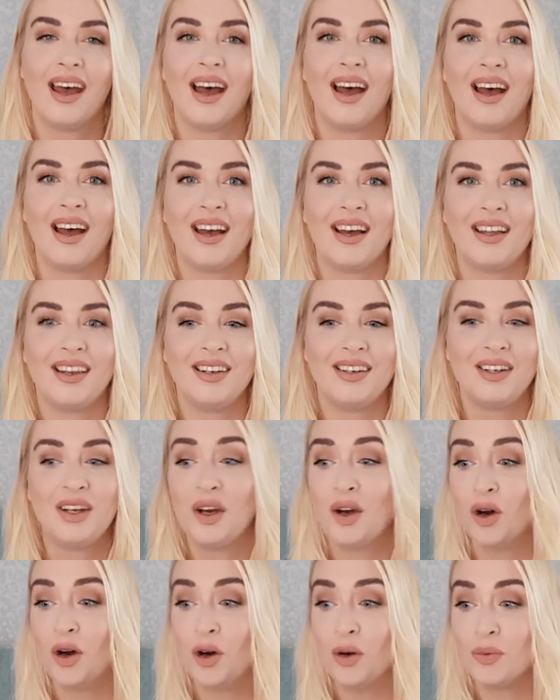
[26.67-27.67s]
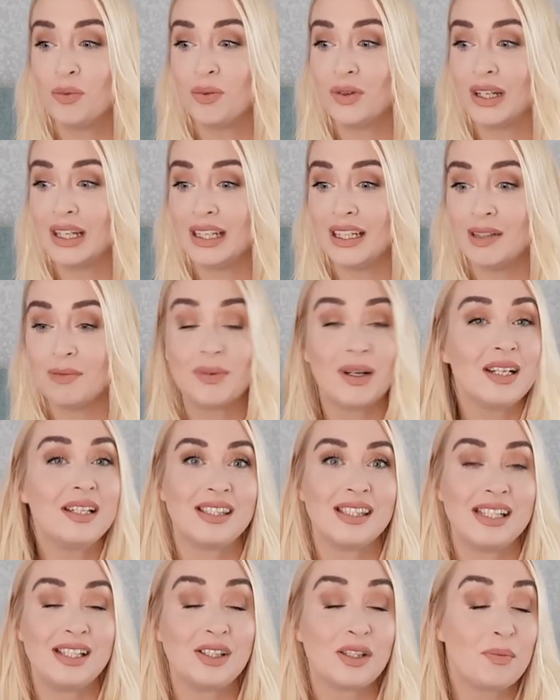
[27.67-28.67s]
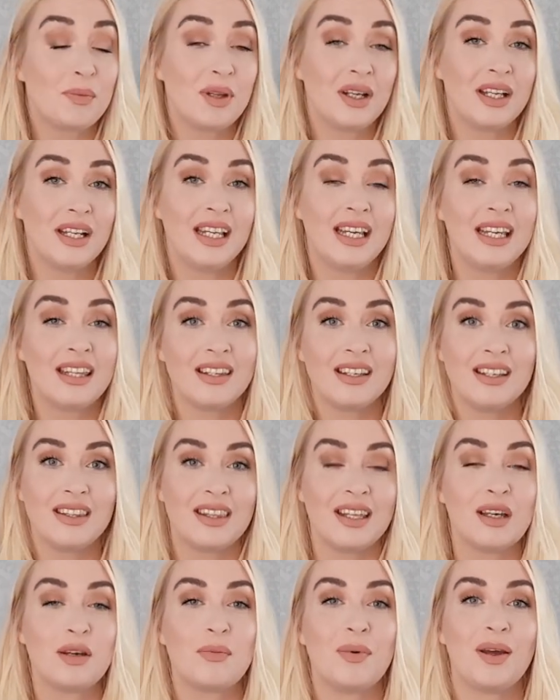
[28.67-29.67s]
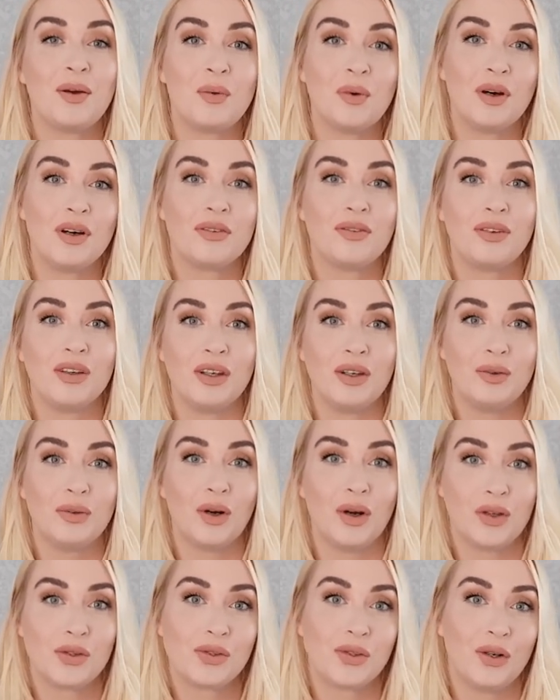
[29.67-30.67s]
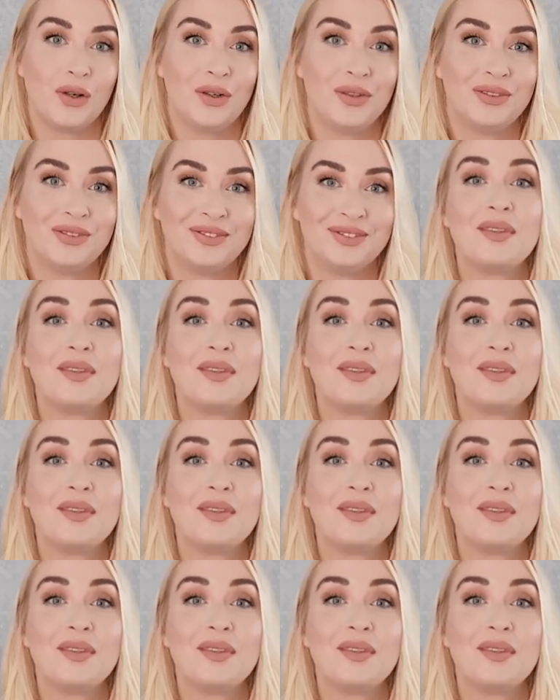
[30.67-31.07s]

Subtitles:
And hopefully you might see something in here that you think might work for you also.